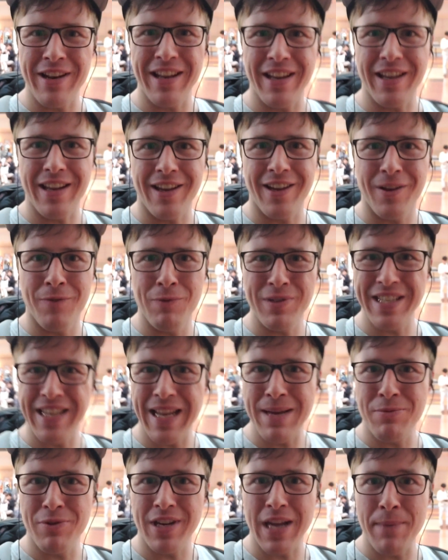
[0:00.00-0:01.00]
I wasn't
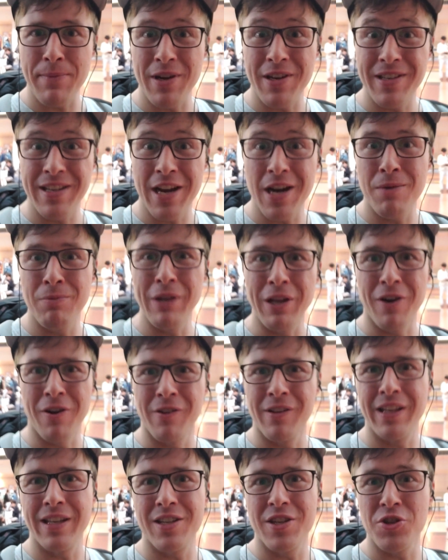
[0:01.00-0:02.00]
able to come here terribly
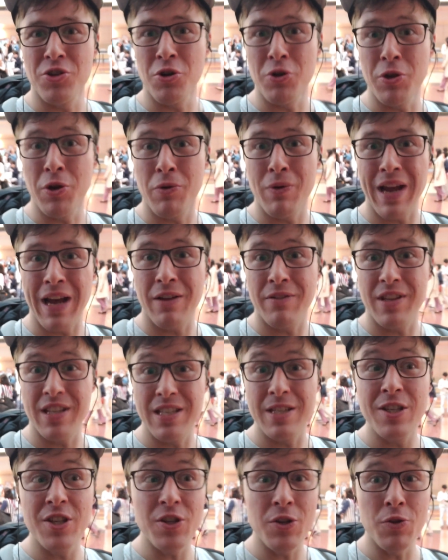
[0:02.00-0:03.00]
early to show you around
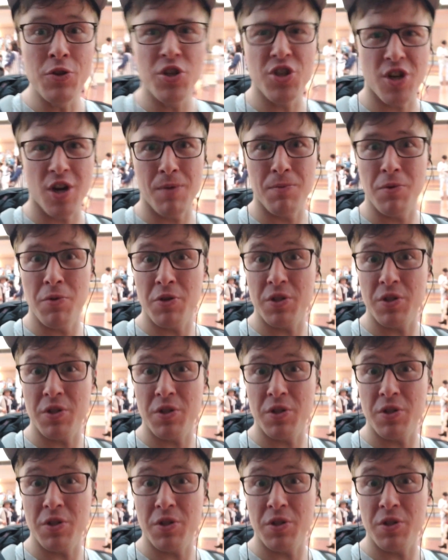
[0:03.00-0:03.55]
this huge terminal.